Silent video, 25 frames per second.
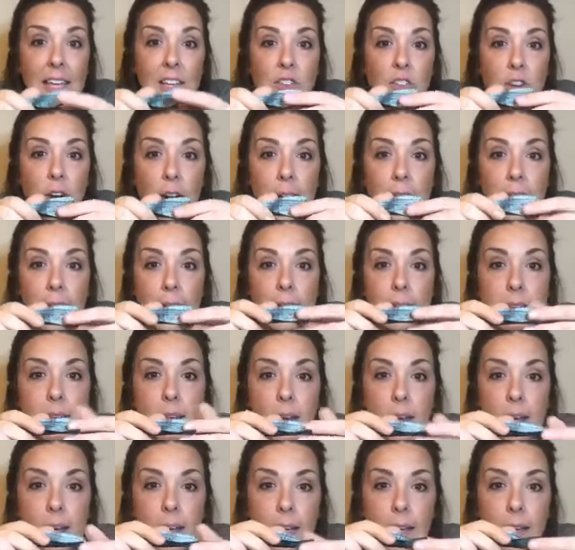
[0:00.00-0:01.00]
try to like
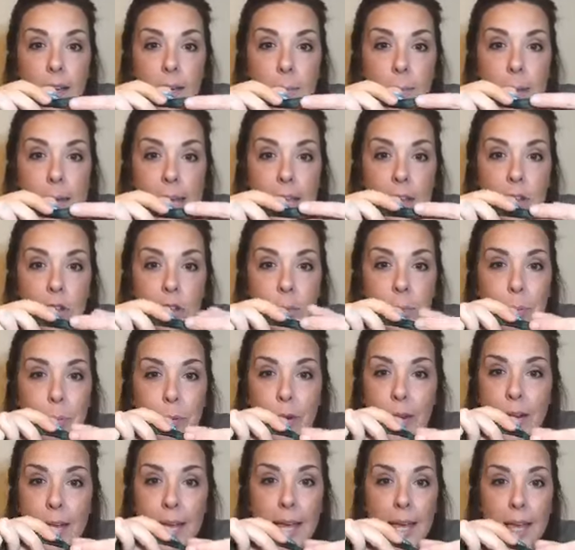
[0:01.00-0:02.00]
tuck it and make it look
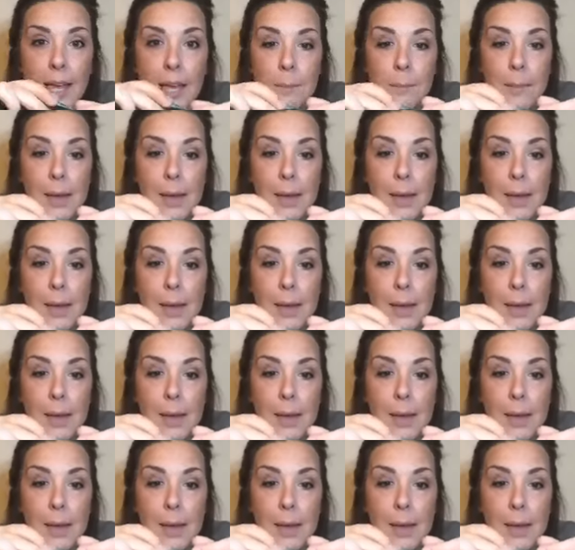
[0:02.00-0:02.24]
pretty